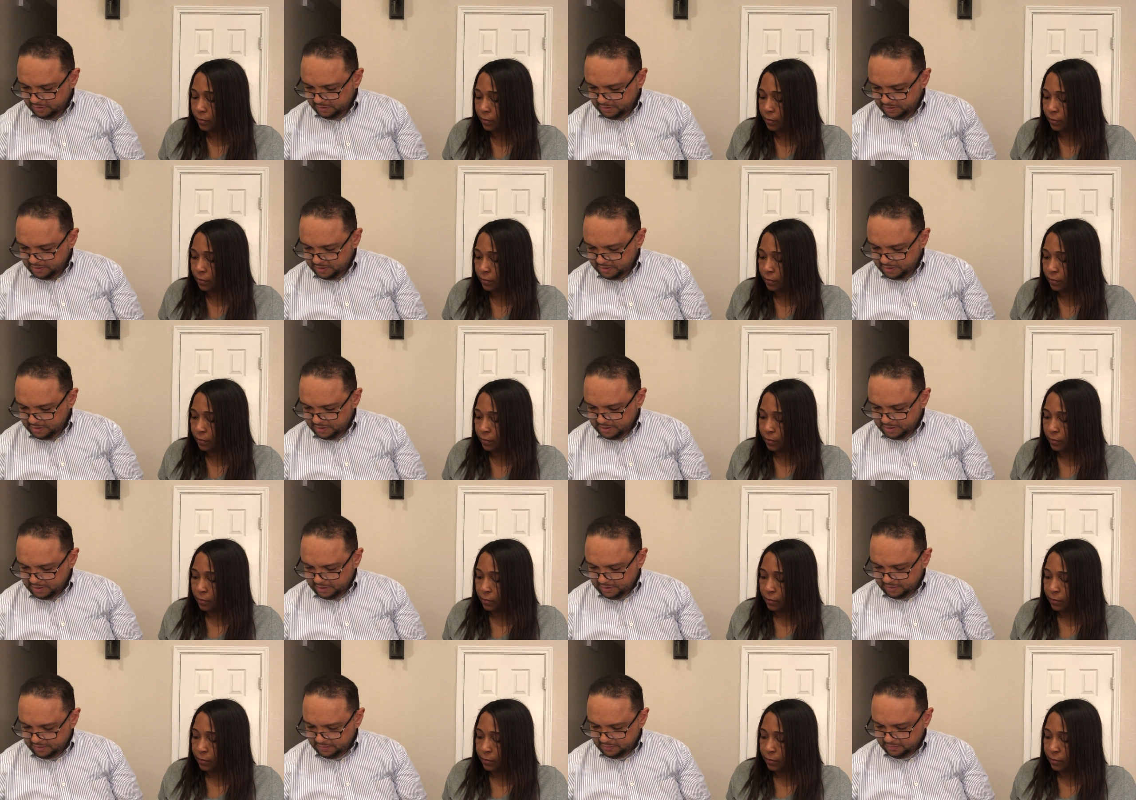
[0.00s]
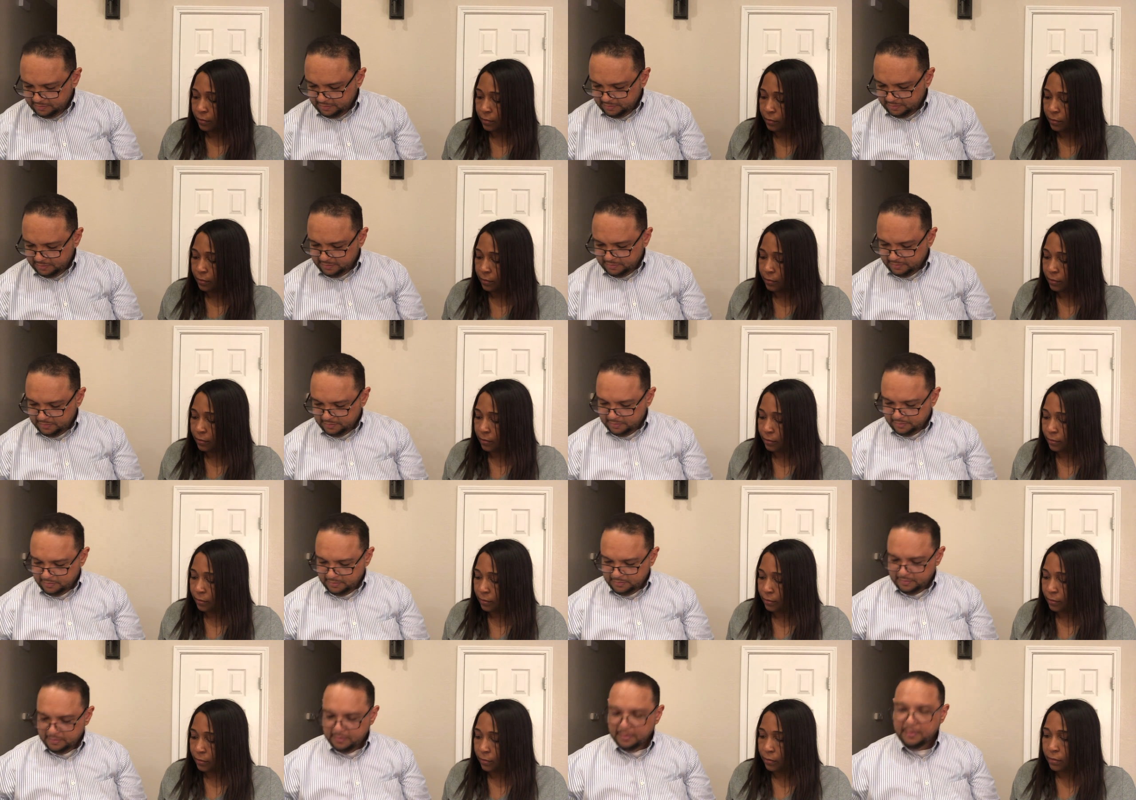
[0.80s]

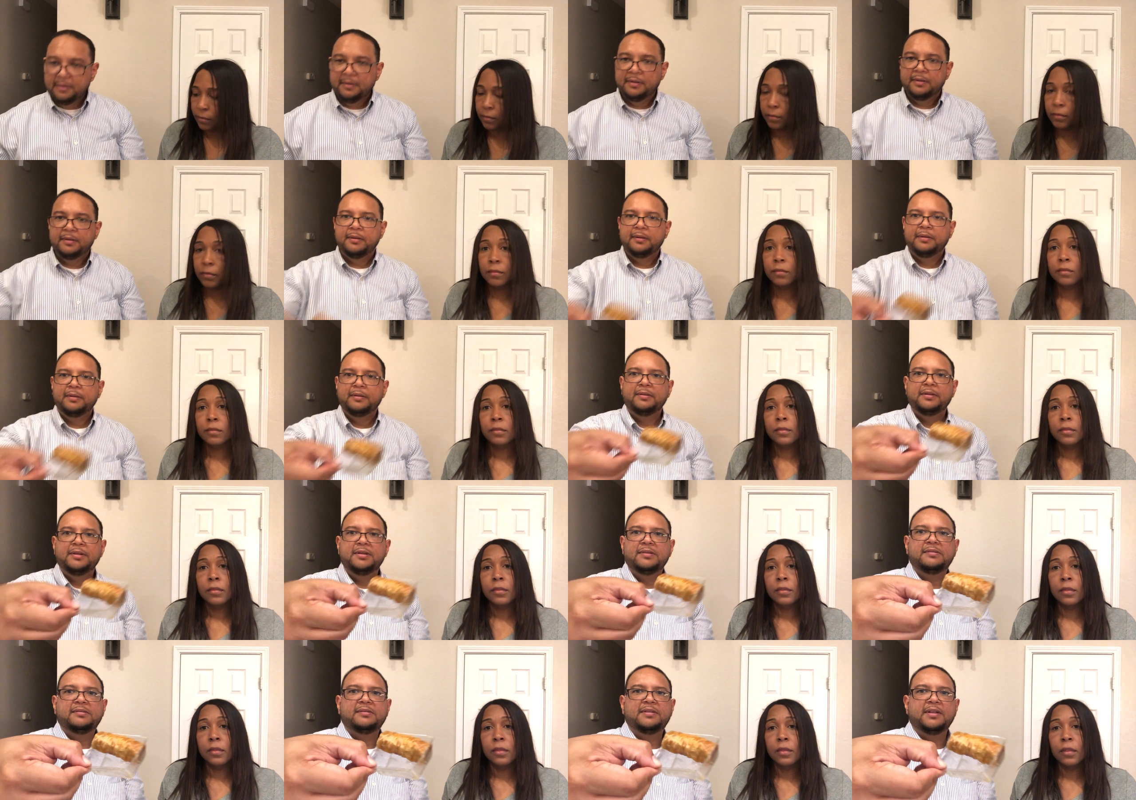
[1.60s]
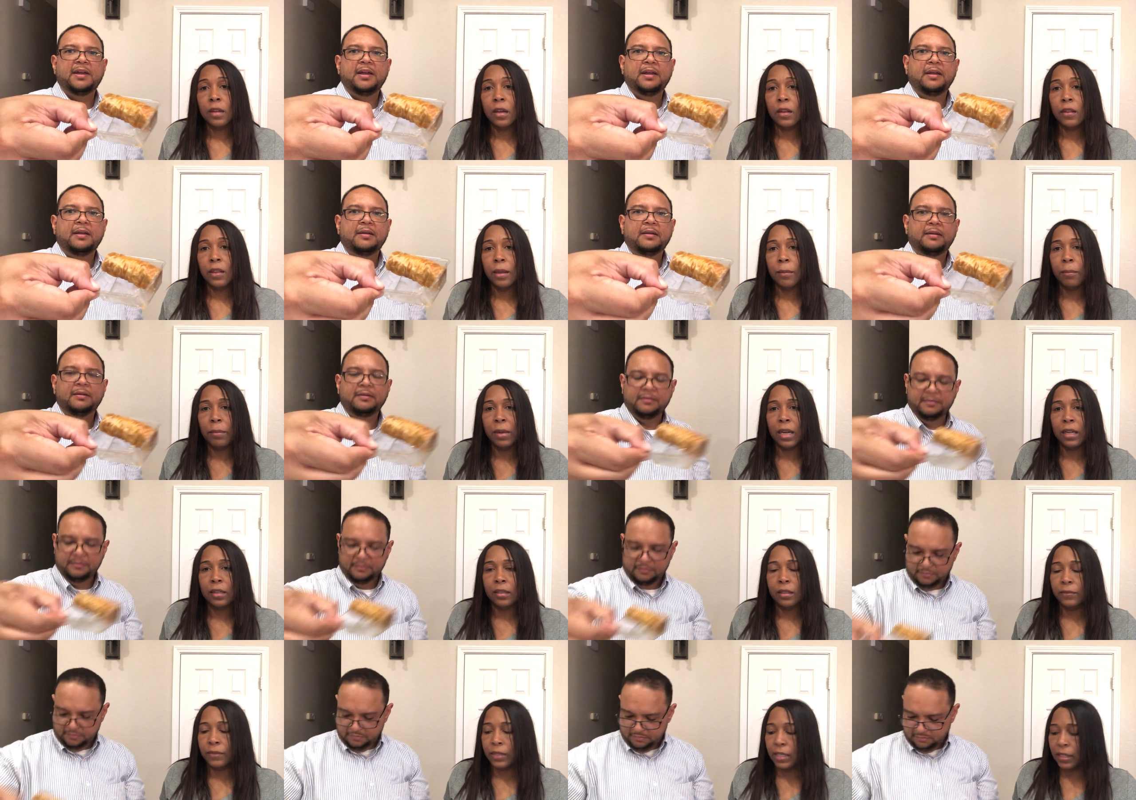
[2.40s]
Speaker 1: this thing.
Speaker 2: Oh, that
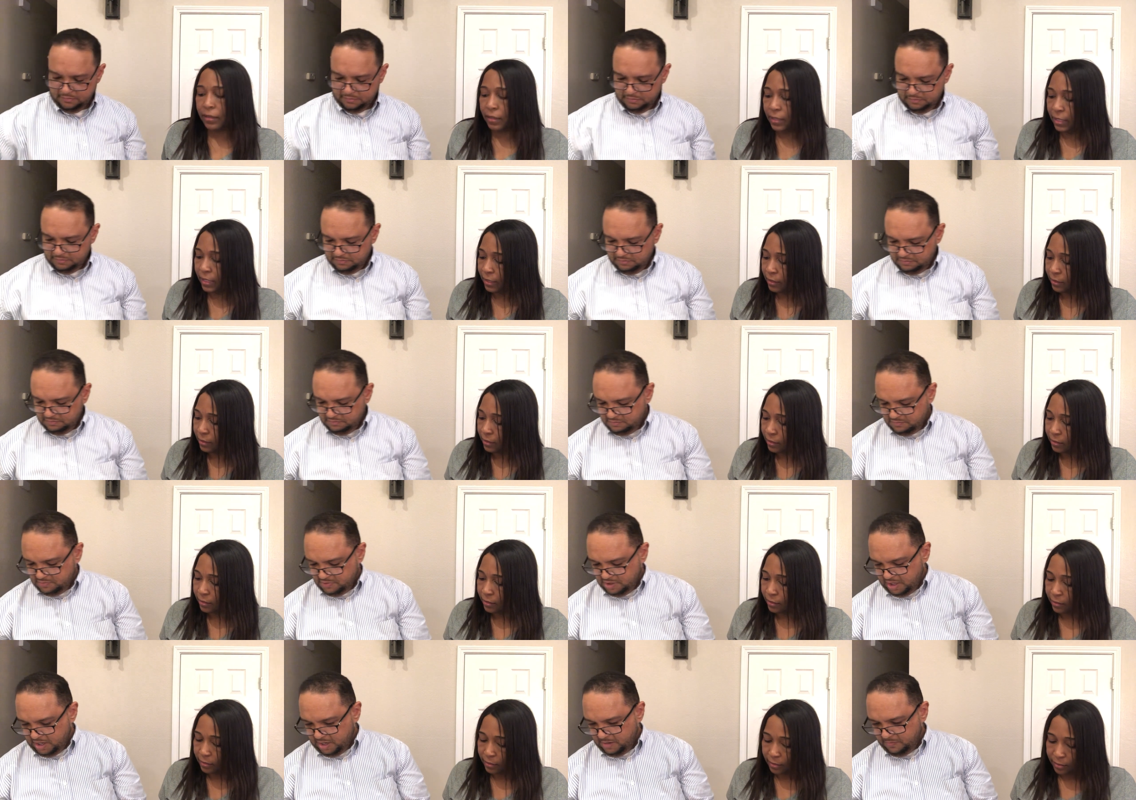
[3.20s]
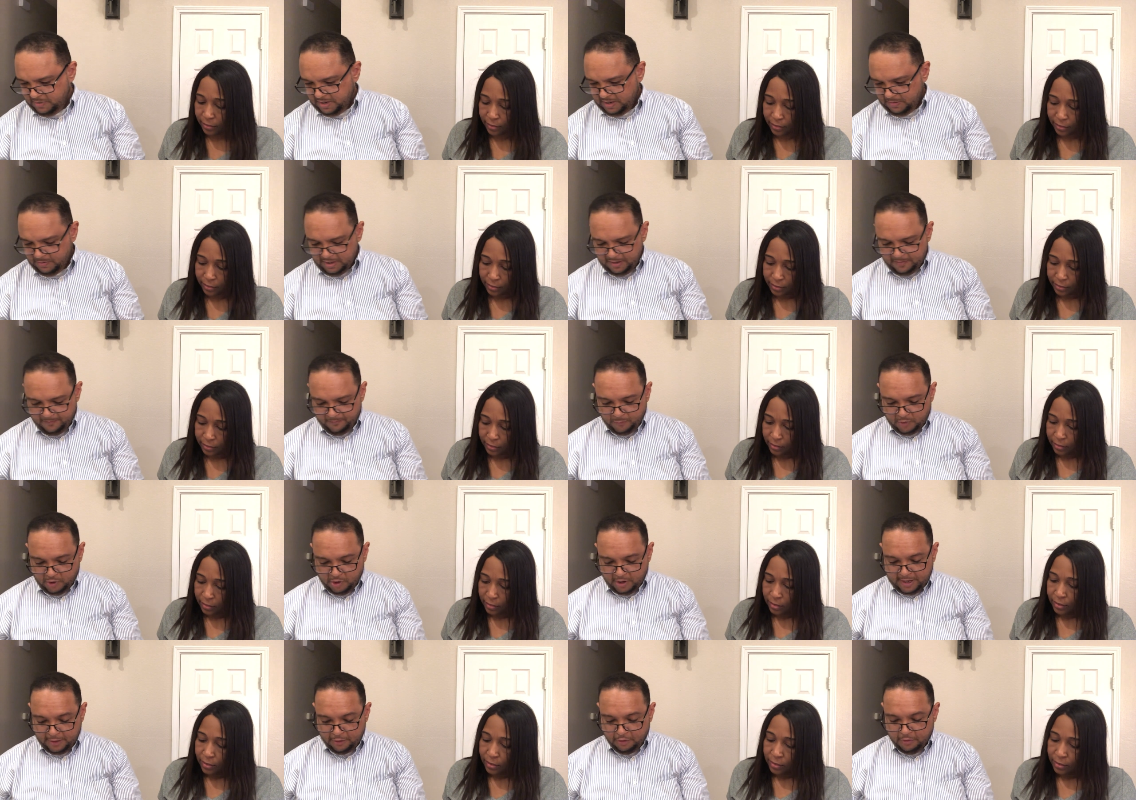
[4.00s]
baklava thing?
Speaker 1: Yeah, maybe.
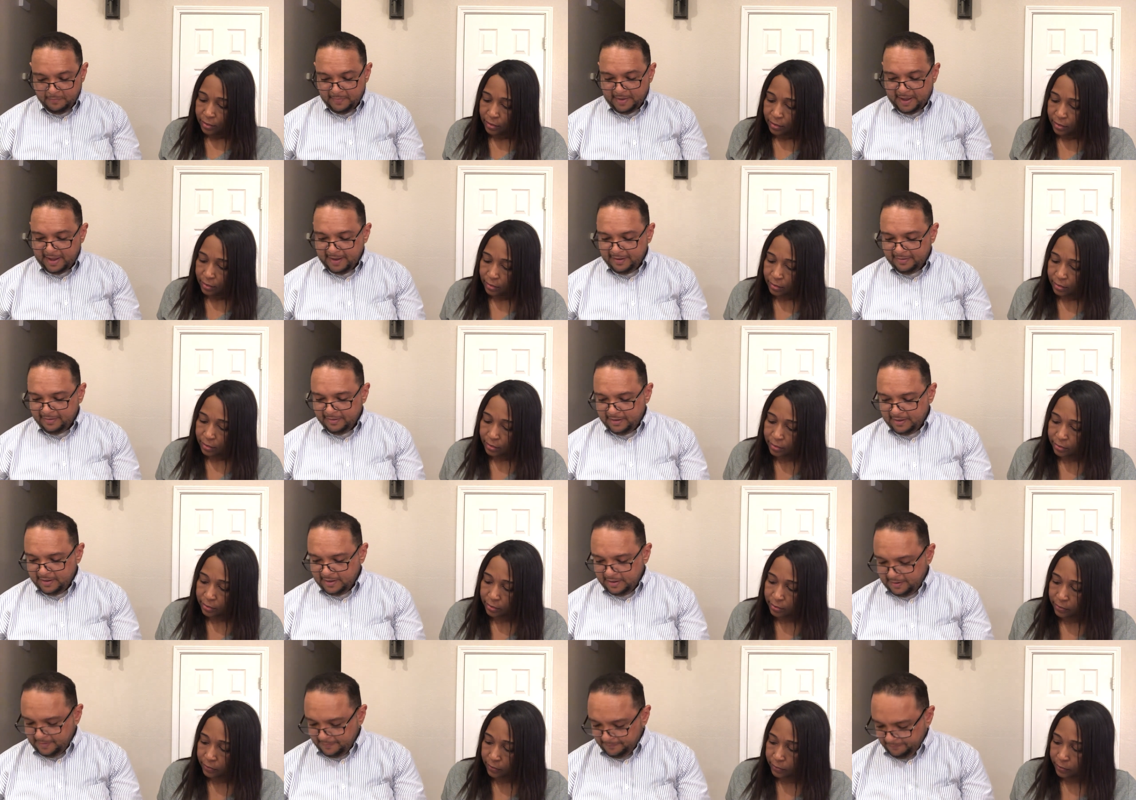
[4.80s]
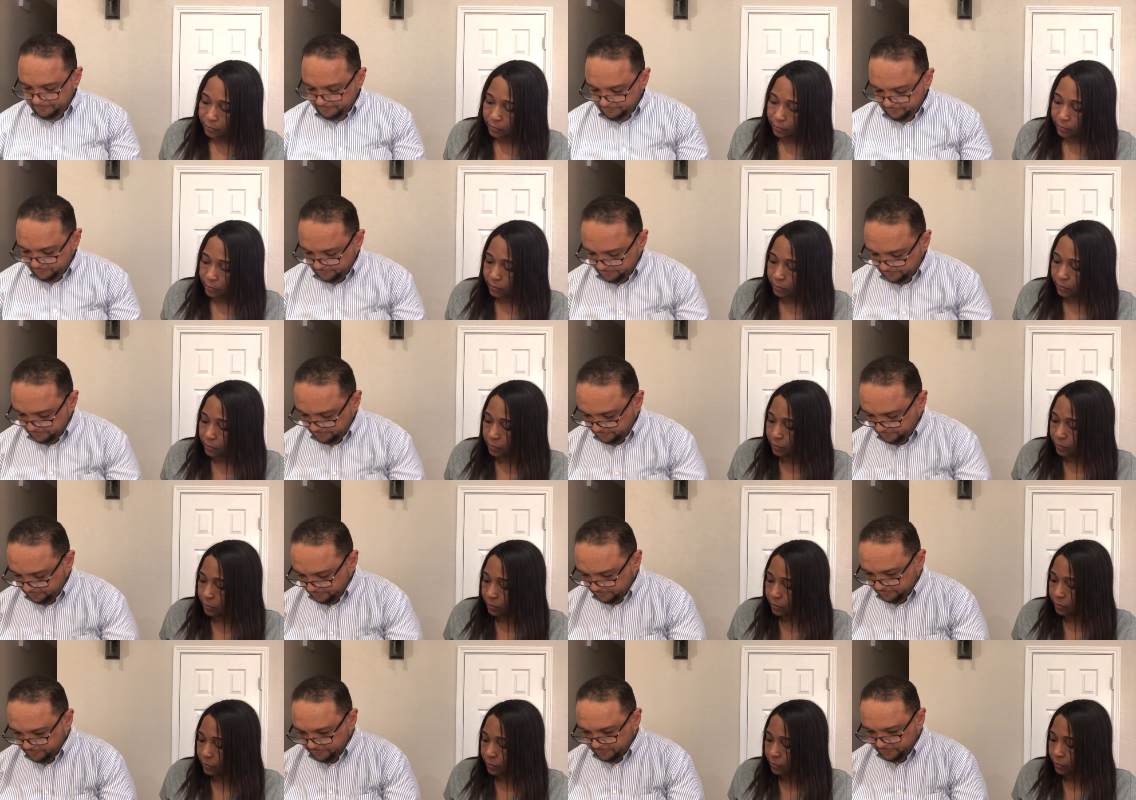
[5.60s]
I don't mind the
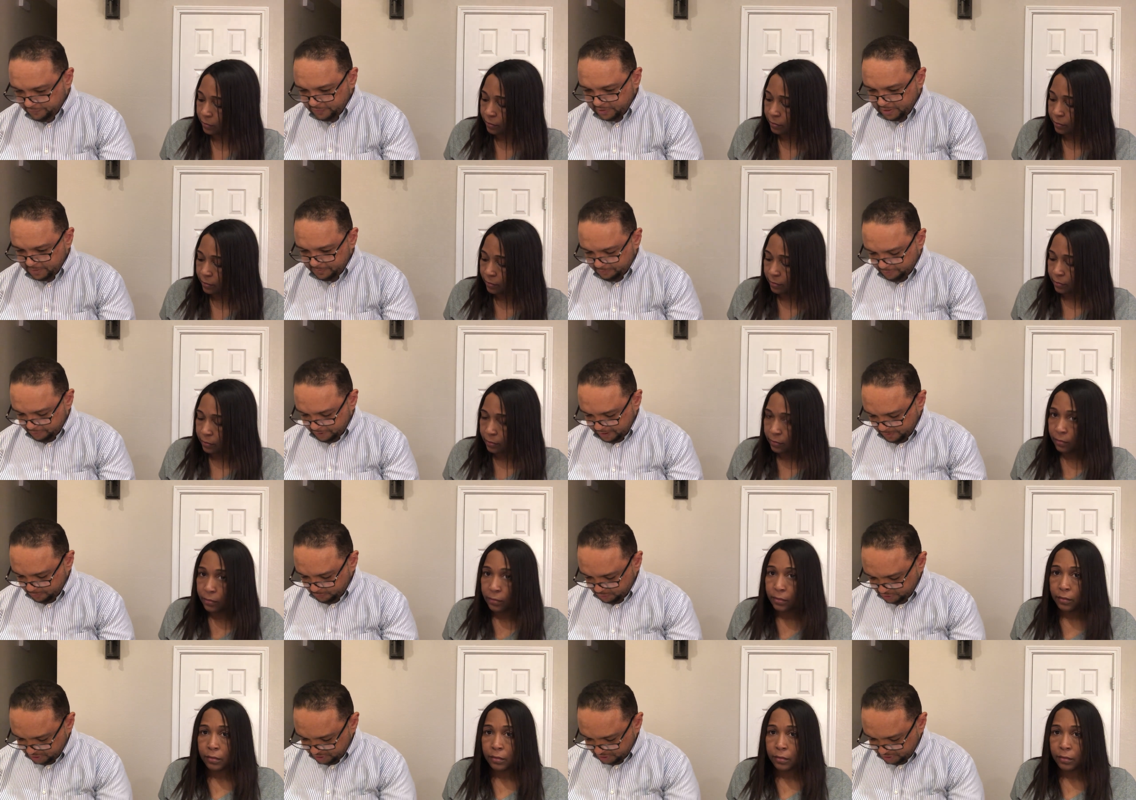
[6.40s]
bread